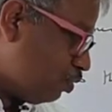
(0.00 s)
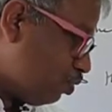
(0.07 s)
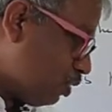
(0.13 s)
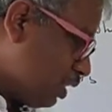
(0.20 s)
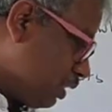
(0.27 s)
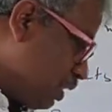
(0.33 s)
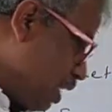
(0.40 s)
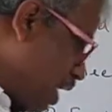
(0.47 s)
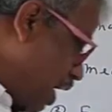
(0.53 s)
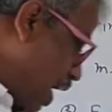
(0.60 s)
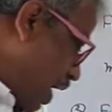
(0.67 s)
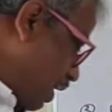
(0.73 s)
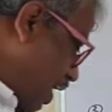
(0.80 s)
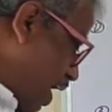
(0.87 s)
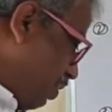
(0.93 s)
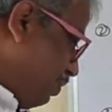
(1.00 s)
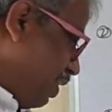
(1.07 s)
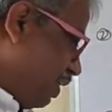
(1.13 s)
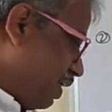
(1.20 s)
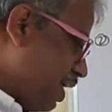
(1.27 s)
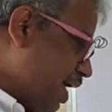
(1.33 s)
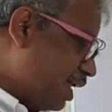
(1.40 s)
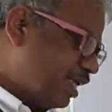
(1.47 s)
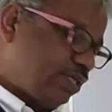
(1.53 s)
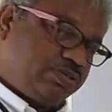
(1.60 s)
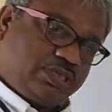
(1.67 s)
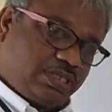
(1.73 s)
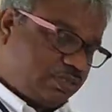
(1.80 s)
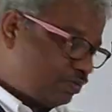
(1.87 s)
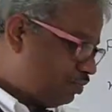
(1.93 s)
through this and having DRS
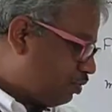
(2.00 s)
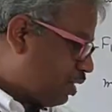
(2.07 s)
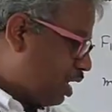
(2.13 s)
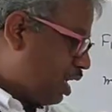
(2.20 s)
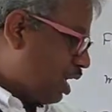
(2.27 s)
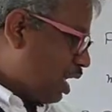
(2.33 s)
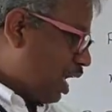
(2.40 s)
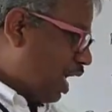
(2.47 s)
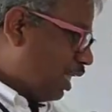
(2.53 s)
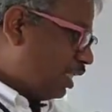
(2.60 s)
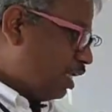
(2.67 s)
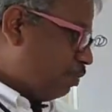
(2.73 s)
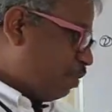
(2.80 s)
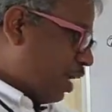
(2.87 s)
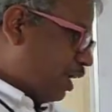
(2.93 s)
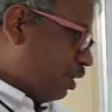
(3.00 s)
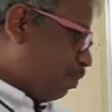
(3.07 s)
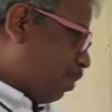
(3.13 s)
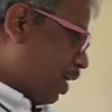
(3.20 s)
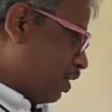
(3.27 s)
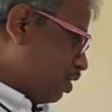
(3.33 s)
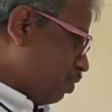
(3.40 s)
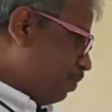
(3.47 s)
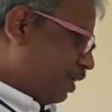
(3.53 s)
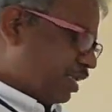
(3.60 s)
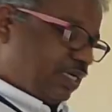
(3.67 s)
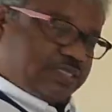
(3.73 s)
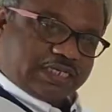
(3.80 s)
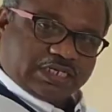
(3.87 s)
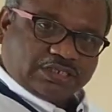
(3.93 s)
this. Okay, and then find a point of
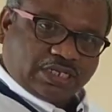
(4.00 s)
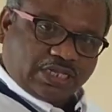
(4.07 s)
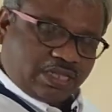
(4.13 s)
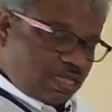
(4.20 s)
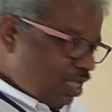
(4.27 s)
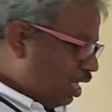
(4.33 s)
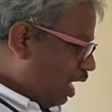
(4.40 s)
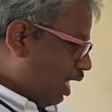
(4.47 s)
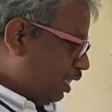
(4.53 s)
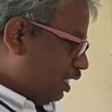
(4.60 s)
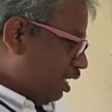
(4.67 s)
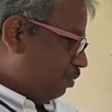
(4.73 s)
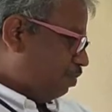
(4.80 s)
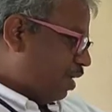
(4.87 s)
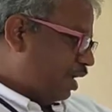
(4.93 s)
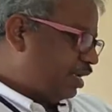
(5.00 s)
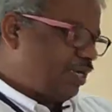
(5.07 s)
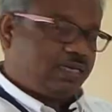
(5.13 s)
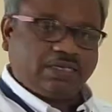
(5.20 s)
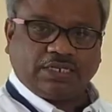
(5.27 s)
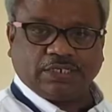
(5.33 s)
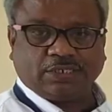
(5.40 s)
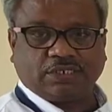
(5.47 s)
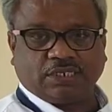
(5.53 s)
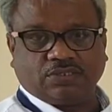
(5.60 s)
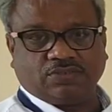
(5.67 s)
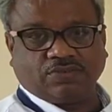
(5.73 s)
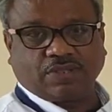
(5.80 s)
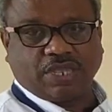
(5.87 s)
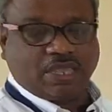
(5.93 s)
intersection and then find a distance.
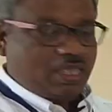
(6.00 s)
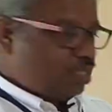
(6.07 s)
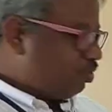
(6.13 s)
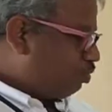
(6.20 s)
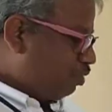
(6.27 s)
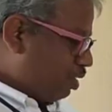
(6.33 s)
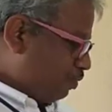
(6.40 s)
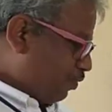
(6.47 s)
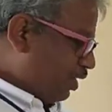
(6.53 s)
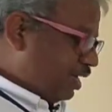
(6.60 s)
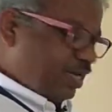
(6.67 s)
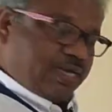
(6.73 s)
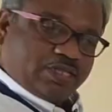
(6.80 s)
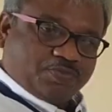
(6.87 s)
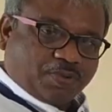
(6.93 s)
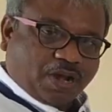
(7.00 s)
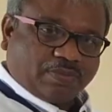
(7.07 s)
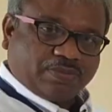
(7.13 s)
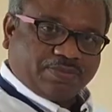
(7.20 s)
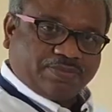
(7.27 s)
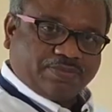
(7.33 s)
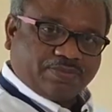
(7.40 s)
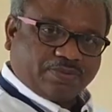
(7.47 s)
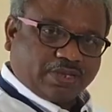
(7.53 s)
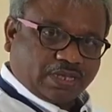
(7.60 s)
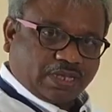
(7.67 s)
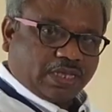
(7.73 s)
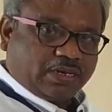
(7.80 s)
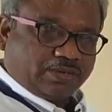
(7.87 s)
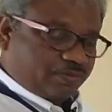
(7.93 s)
Okay, we did this problem
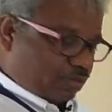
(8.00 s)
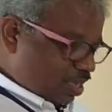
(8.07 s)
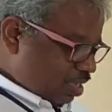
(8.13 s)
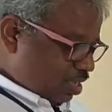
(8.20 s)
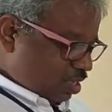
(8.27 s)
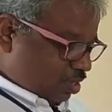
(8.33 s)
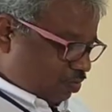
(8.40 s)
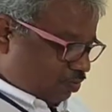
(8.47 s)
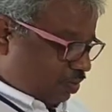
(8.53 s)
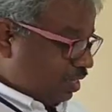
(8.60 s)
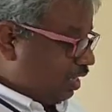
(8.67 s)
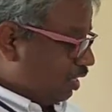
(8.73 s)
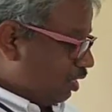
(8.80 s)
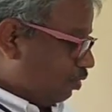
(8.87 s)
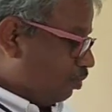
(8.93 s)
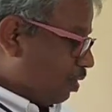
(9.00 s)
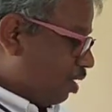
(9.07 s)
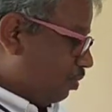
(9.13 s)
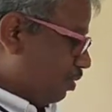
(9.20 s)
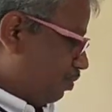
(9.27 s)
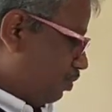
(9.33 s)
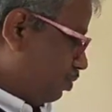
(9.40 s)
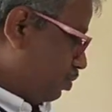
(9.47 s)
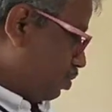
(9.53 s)
here. Okay, we did this problem.